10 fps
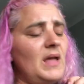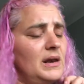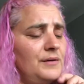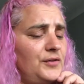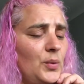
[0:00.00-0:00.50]
And
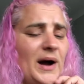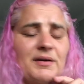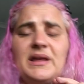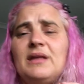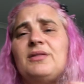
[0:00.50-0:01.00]
if you are a
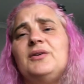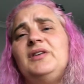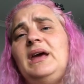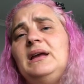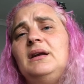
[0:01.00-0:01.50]
year
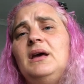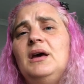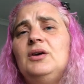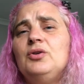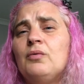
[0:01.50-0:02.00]
13,
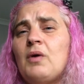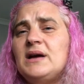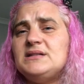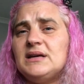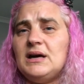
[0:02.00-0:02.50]
you're
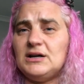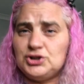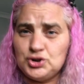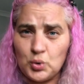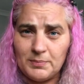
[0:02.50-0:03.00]
writing a
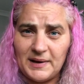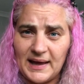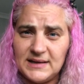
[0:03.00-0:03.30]
short play,